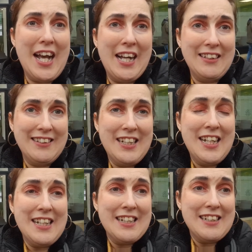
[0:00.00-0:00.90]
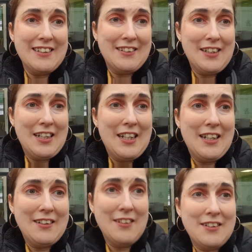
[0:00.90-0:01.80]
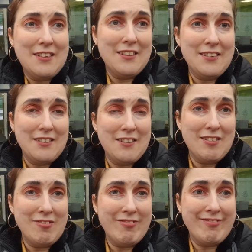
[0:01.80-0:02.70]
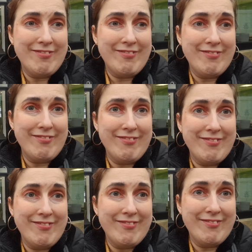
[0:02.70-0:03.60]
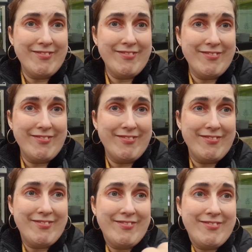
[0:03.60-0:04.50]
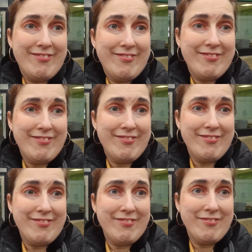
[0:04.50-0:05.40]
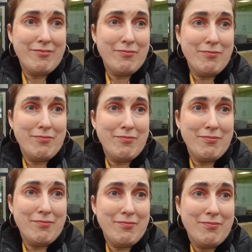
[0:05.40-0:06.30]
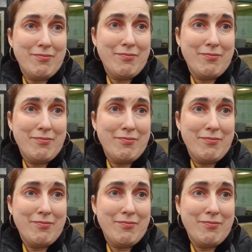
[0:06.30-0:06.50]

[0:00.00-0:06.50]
Nobody speaks.